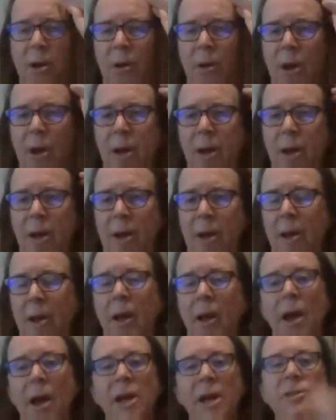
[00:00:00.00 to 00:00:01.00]
And
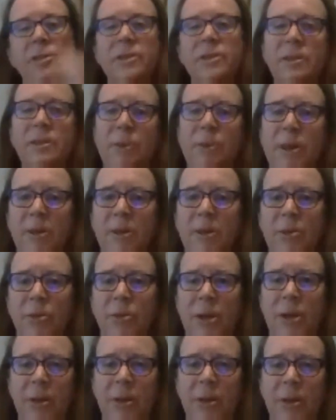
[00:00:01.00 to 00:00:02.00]
I just went through
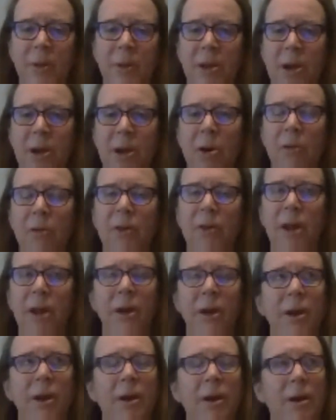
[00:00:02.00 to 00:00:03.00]
another big COVID
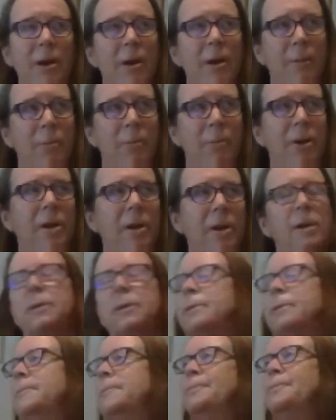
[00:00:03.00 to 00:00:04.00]
outbreak.
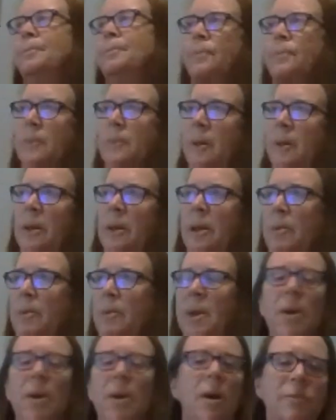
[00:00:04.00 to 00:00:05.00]
And
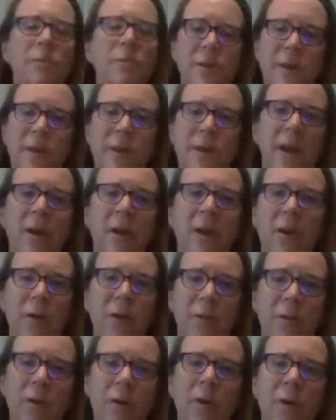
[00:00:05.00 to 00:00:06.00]
my mom just had got
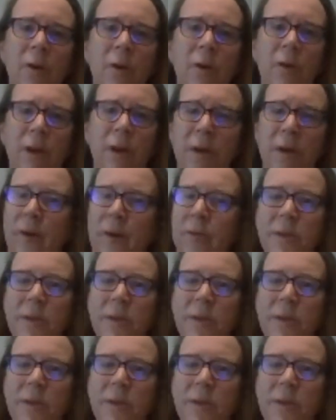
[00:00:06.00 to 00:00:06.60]
over COVID.